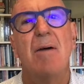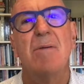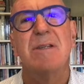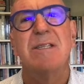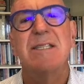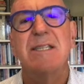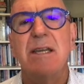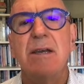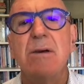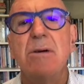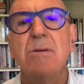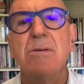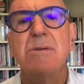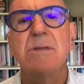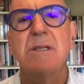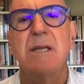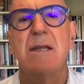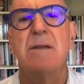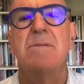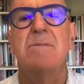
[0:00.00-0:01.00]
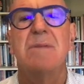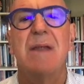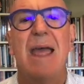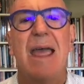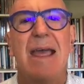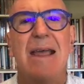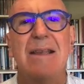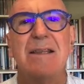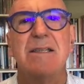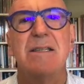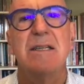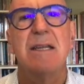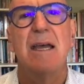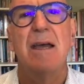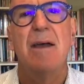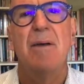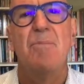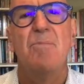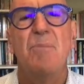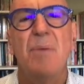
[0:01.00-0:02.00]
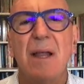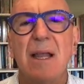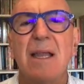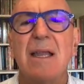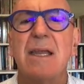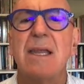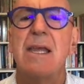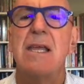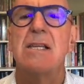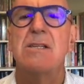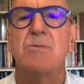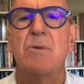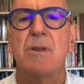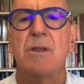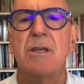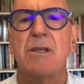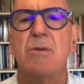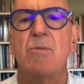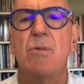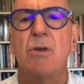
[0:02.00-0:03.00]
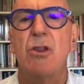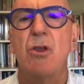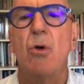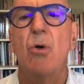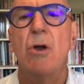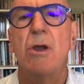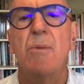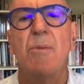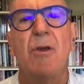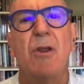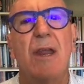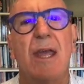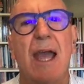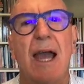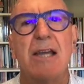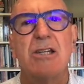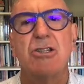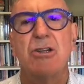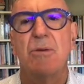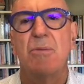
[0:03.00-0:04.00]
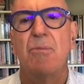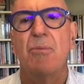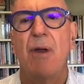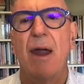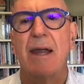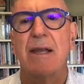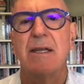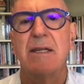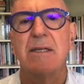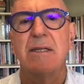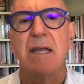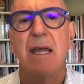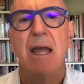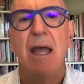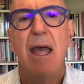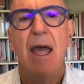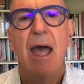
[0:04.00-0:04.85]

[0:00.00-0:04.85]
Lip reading: skills and abilities with your communication and practice,